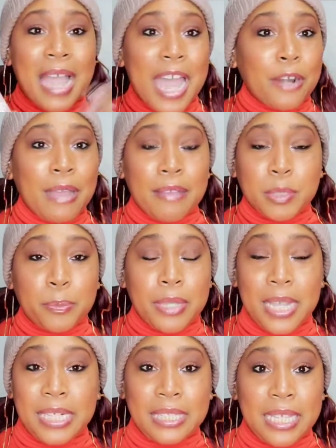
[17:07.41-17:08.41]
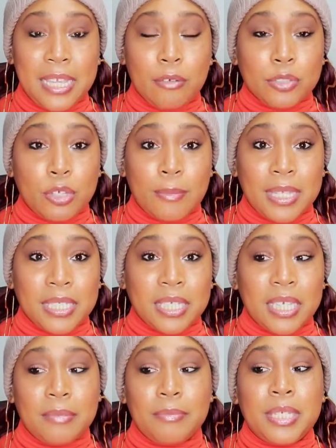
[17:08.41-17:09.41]
I don't have to put anything else on my
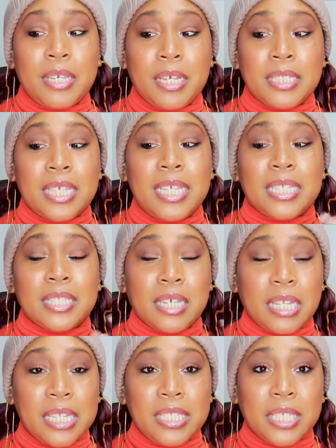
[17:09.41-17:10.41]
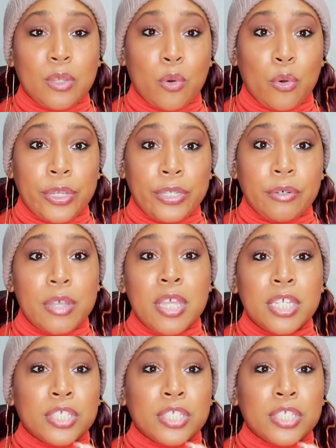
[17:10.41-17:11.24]
skin because it's a cleansing oil.